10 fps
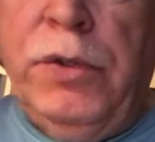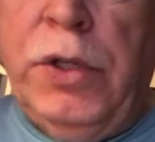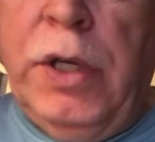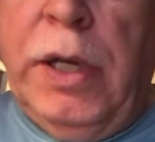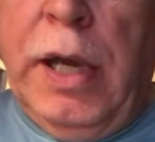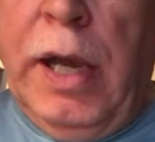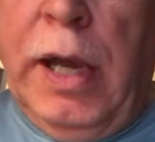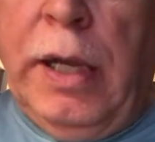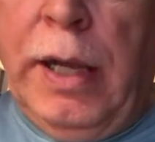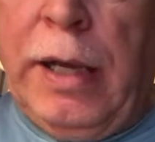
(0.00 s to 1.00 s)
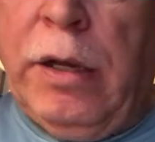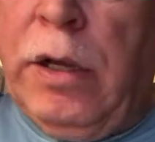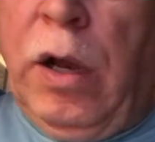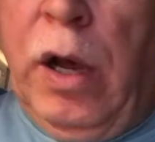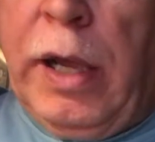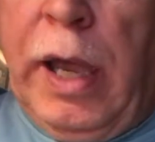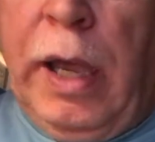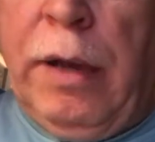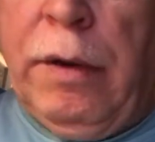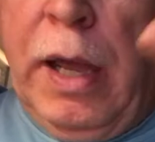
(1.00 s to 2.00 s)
G, A, like a clock hand.